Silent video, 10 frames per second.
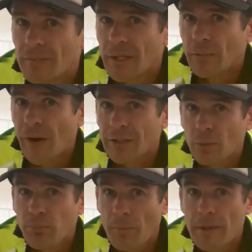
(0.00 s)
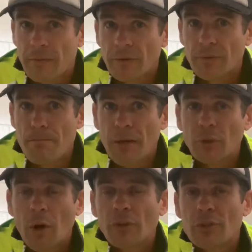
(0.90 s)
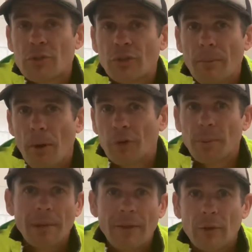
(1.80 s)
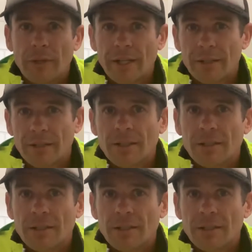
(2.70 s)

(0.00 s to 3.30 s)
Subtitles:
In fact, it'll probably give you some mental health issues like most people out there who get it.